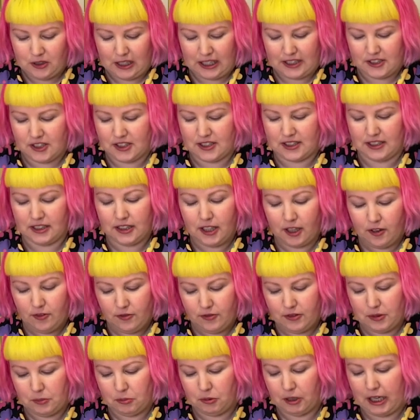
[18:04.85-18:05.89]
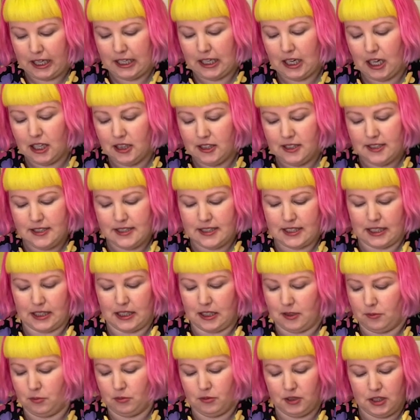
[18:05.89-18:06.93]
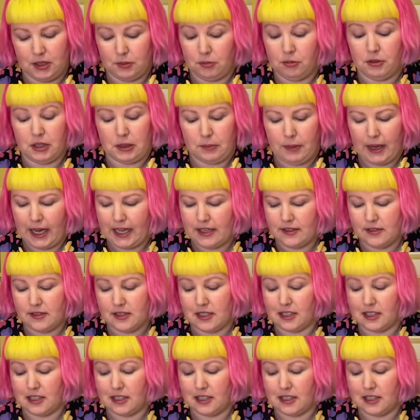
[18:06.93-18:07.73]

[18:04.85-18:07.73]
I just love the bright colors and the really pretty patterns,